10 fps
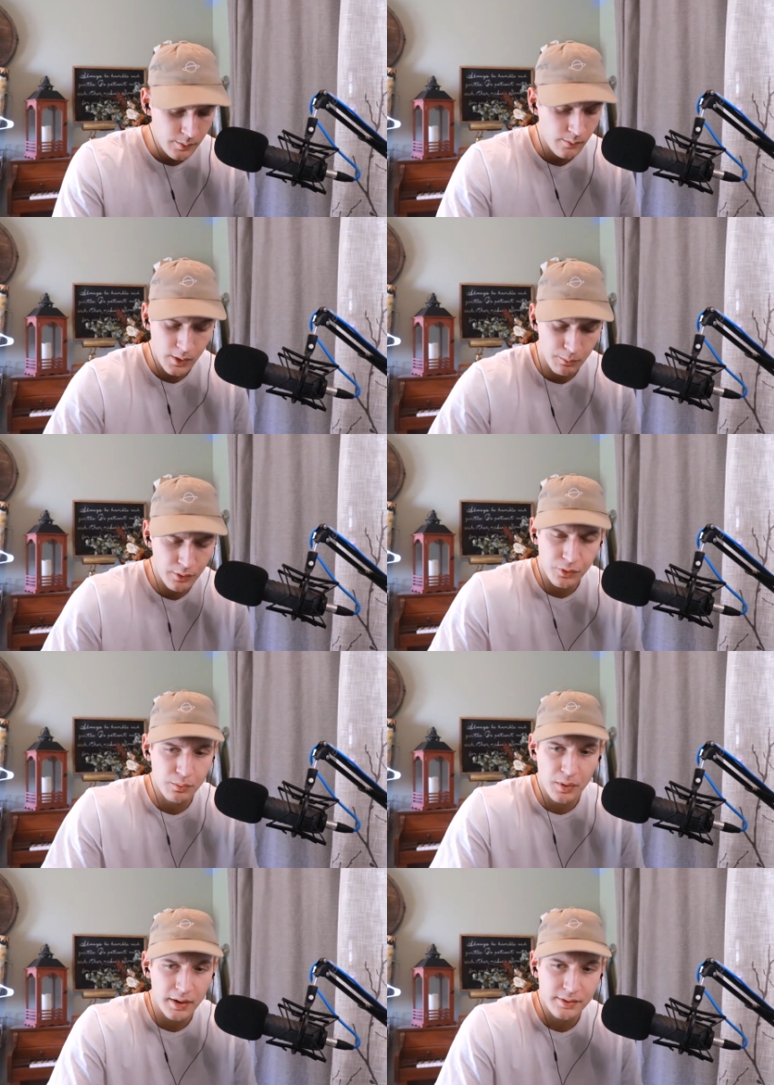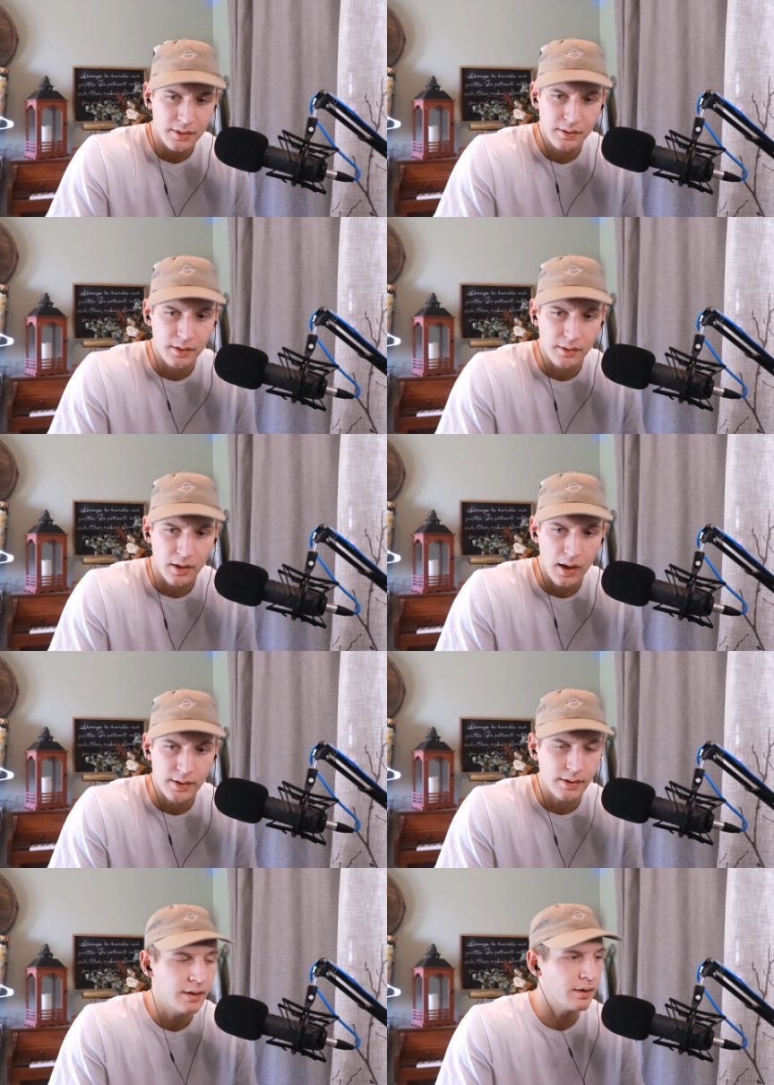But for Bryce, the
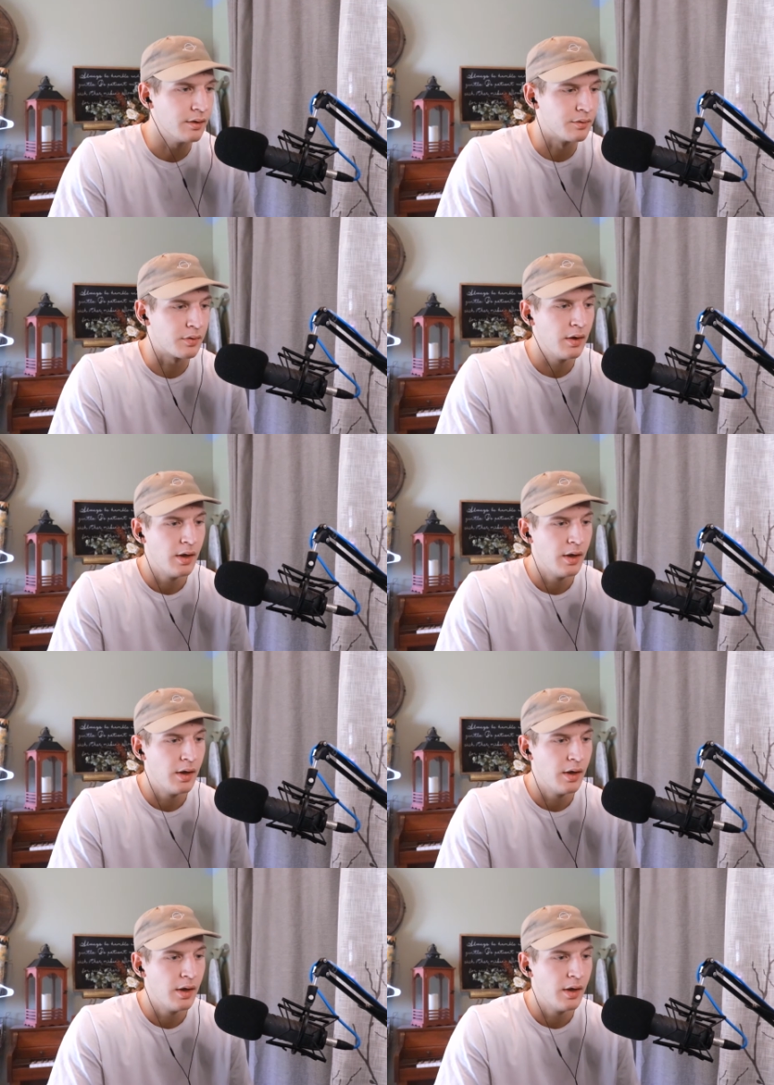idea of